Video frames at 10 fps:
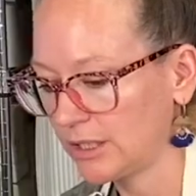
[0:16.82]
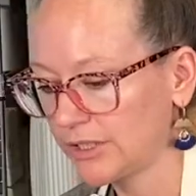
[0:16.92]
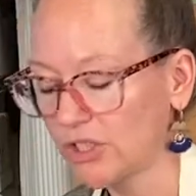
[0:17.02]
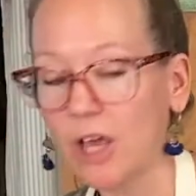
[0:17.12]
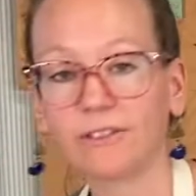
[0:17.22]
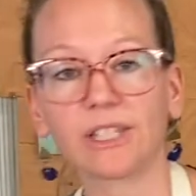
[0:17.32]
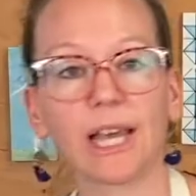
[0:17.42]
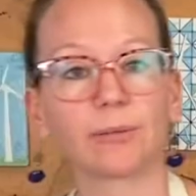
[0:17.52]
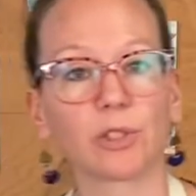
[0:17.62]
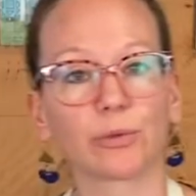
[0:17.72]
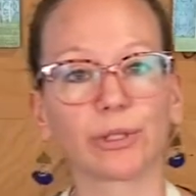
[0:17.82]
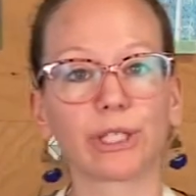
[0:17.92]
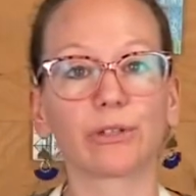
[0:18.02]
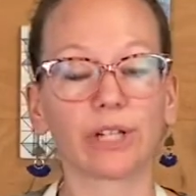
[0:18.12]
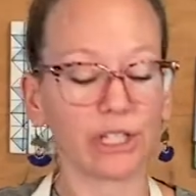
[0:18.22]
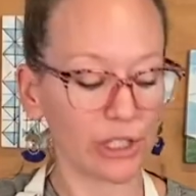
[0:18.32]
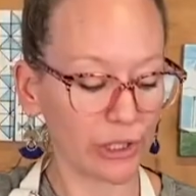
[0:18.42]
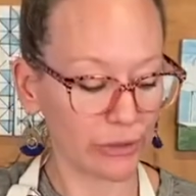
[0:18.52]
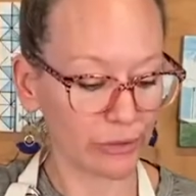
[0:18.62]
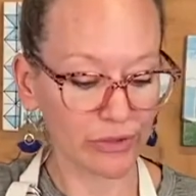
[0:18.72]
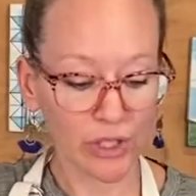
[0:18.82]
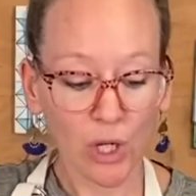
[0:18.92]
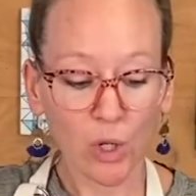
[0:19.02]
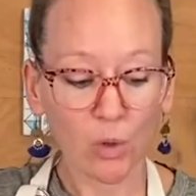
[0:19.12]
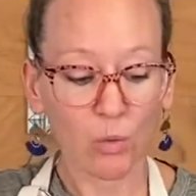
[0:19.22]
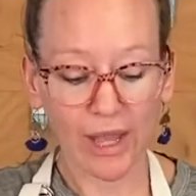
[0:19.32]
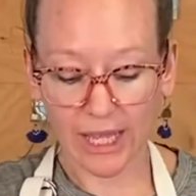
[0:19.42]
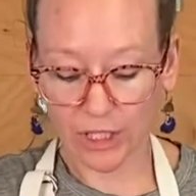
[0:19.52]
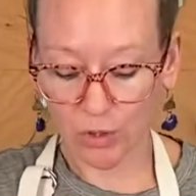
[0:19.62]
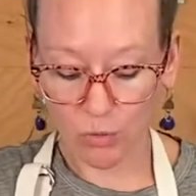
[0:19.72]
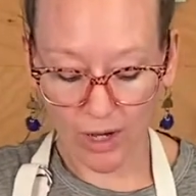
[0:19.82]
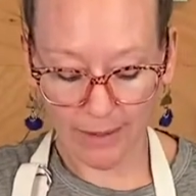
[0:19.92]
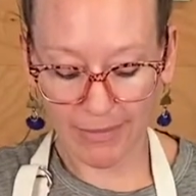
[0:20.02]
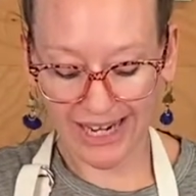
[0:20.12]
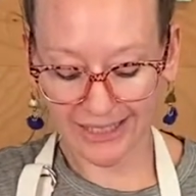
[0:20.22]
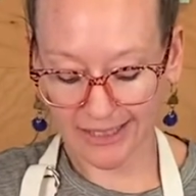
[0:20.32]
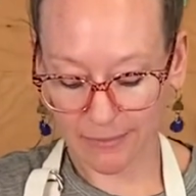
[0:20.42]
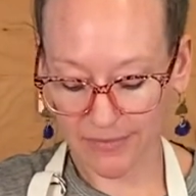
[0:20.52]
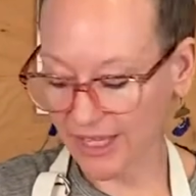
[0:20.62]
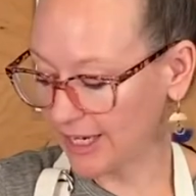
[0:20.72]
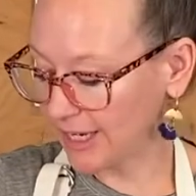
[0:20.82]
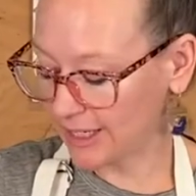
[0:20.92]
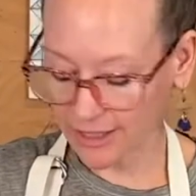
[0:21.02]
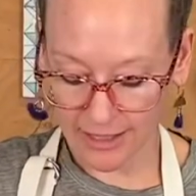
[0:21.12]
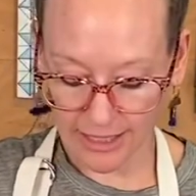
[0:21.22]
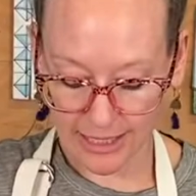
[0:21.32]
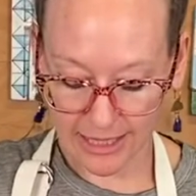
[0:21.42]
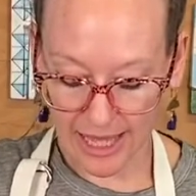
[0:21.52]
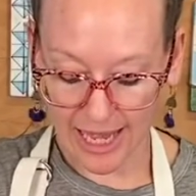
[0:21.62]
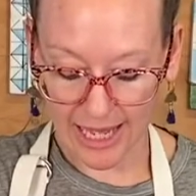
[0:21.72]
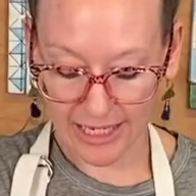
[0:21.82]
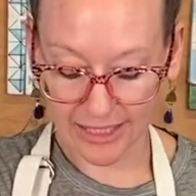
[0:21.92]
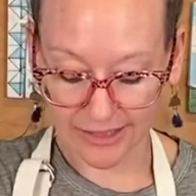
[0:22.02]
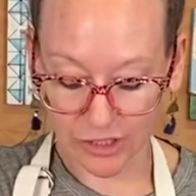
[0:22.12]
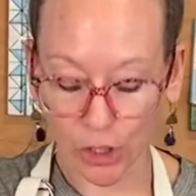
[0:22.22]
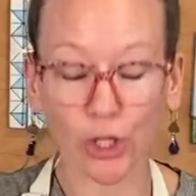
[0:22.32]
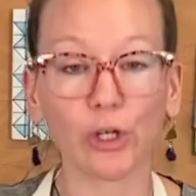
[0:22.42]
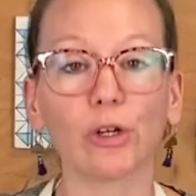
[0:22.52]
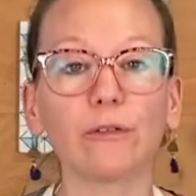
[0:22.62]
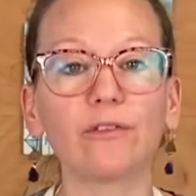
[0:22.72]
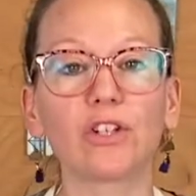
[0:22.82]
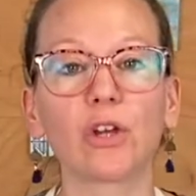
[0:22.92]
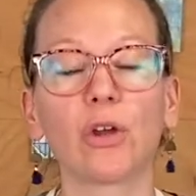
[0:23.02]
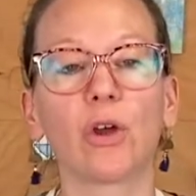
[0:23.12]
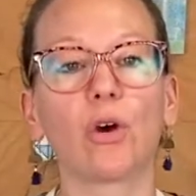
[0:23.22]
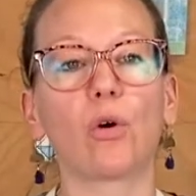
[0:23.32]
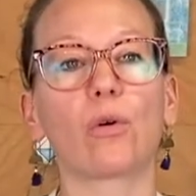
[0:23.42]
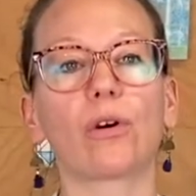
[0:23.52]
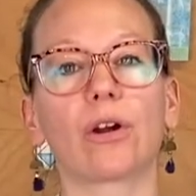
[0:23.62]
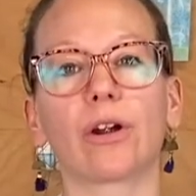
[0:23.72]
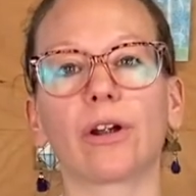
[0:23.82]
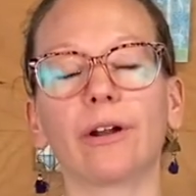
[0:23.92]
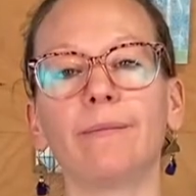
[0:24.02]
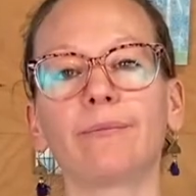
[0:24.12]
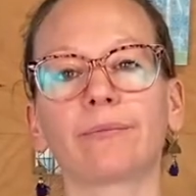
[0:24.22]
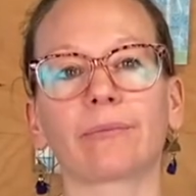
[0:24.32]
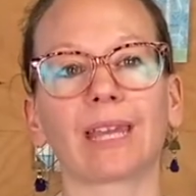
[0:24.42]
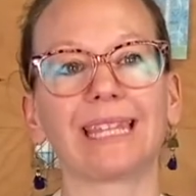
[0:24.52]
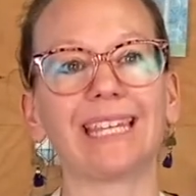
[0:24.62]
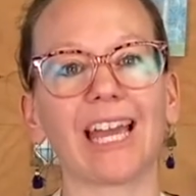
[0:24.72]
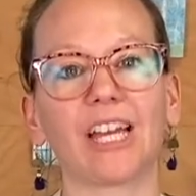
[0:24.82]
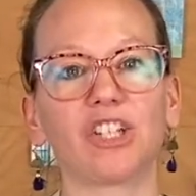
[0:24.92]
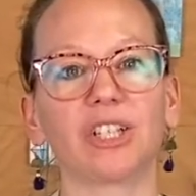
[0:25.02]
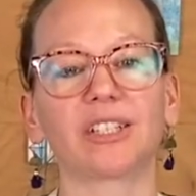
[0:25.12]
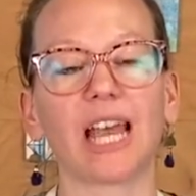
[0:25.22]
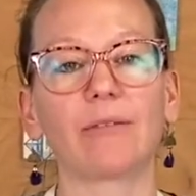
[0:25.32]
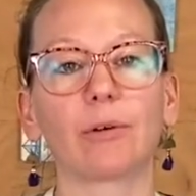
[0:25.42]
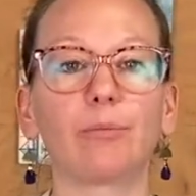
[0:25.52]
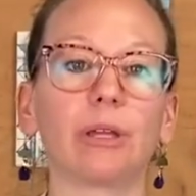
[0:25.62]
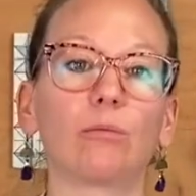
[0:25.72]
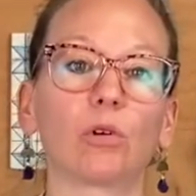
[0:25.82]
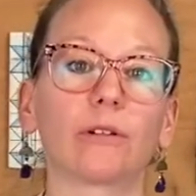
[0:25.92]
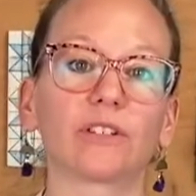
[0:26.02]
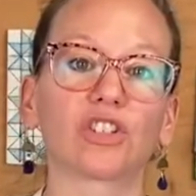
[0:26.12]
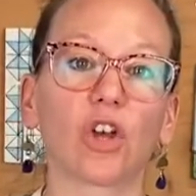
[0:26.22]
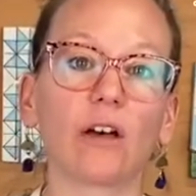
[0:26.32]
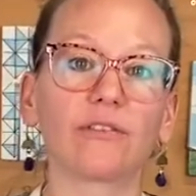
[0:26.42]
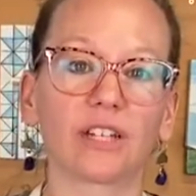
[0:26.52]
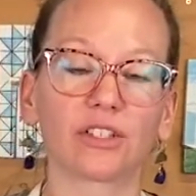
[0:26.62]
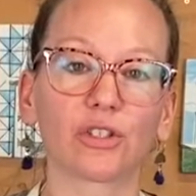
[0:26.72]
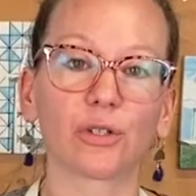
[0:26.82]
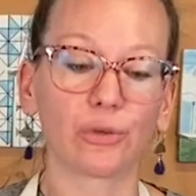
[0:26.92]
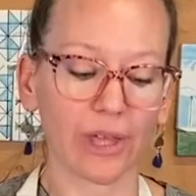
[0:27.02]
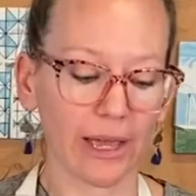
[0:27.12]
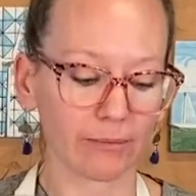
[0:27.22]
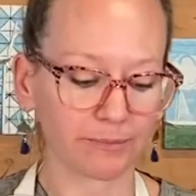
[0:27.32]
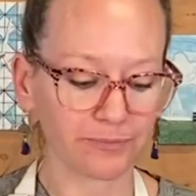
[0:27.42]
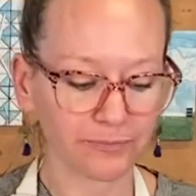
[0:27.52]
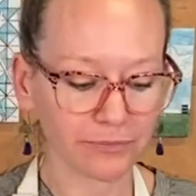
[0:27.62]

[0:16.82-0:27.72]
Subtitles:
Soft slabs are really great to use when you want to make something that is curved or the edges have a bit more of a softness to them.